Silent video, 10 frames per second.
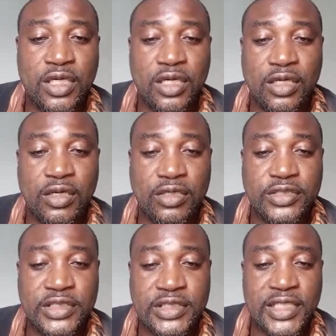
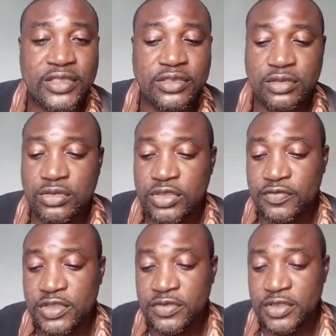To date,
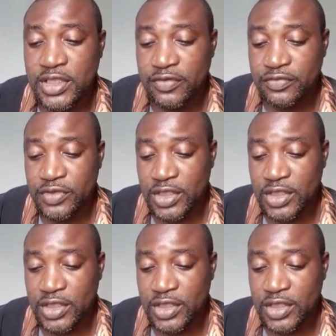Civil 3D have